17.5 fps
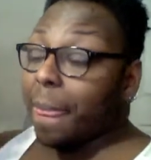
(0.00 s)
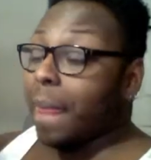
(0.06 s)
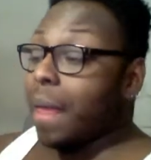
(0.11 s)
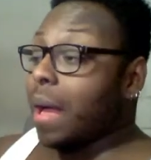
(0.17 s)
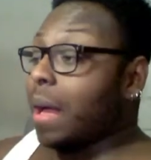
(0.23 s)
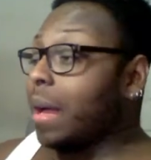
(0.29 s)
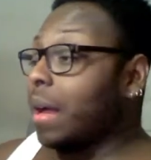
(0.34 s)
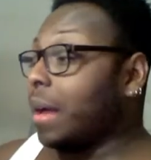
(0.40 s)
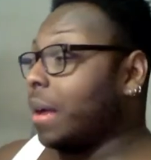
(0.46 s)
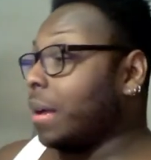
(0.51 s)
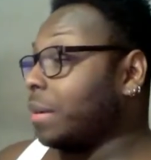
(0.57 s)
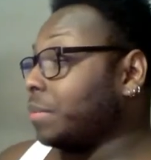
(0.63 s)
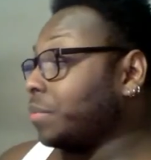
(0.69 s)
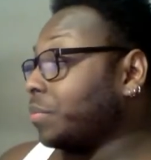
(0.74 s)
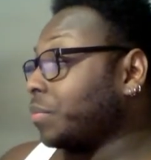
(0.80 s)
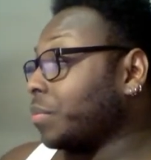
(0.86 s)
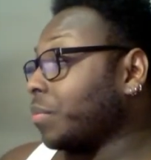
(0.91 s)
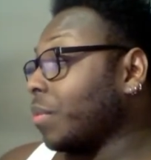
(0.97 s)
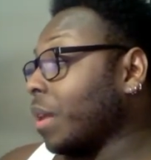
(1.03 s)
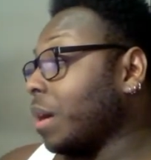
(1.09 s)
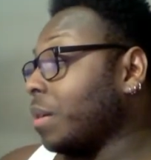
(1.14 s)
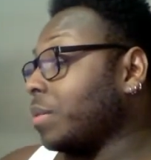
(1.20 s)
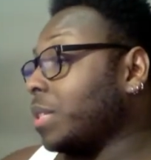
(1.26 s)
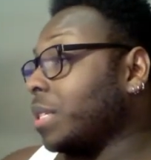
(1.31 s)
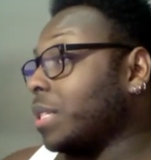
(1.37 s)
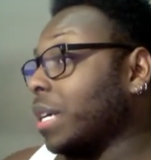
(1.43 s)
I
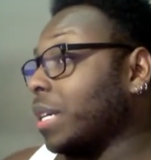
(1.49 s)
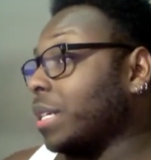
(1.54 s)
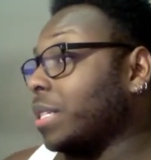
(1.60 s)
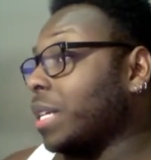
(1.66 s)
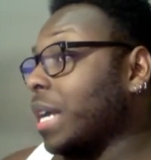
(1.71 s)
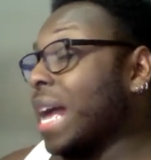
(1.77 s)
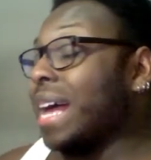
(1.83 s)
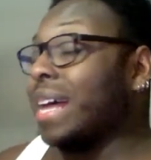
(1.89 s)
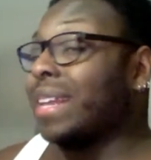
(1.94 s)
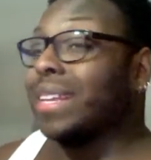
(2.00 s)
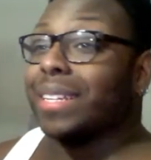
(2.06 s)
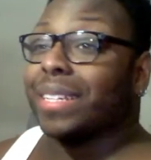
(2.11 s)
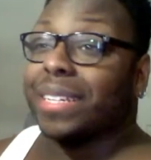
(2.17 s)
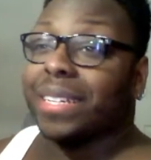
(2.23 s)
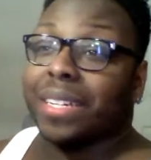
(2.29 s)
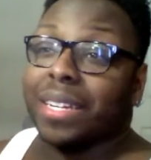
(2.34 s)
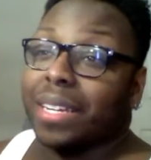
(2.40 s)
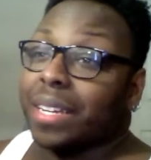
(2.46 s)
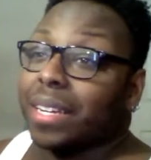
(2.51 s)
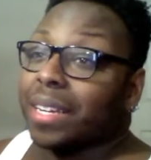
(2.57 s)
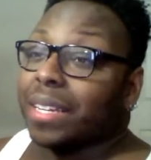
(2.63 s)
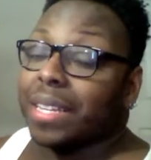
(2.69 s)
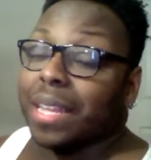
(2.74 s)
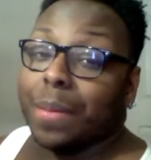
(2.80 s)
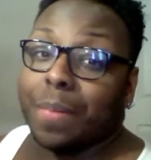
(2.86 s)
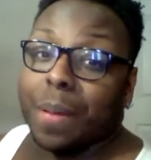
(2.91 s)
was just like, child,
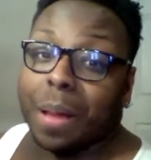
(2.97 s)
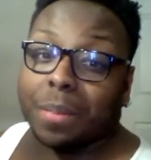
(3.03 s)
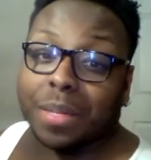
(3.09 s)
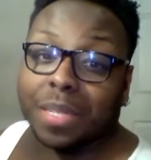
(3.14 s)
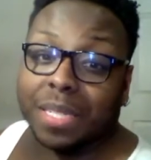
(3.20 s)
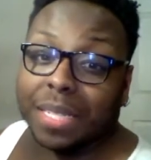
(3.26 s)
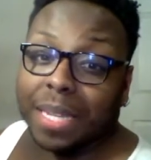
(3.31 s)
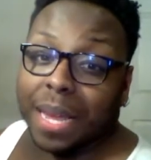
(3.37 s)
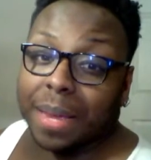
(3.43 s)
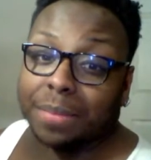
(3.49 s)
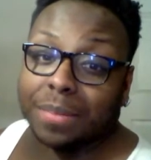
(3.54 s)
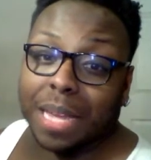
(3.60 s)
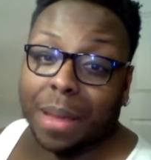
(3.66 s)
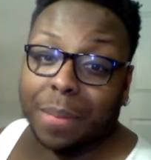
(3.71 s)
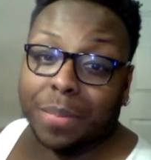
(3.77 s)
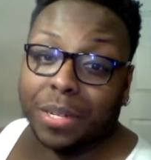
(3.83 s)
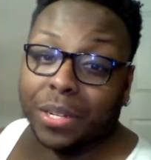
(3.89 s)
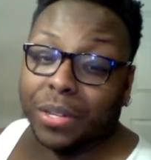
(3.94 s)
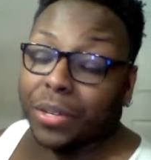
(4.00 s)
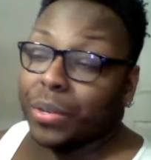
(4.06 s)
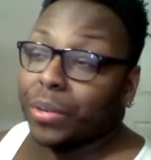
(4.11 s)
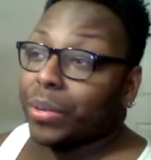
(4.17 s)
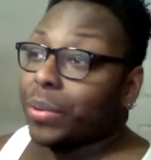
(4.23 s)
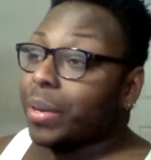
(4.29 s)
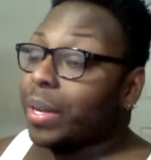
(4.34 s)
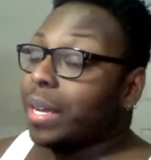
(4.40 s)
they're probably the same type of
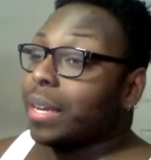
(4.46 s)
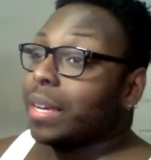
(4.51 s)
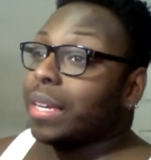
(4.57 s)
dude.